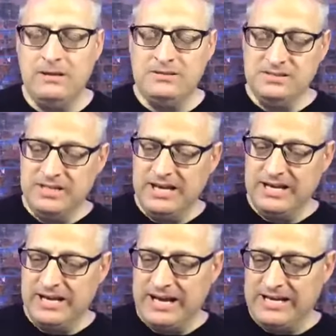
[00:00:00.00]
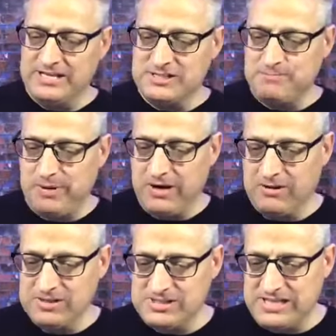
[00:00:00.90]
today as
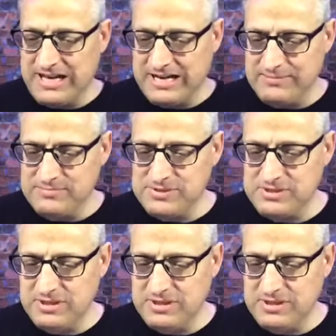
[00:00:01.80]
perilous times.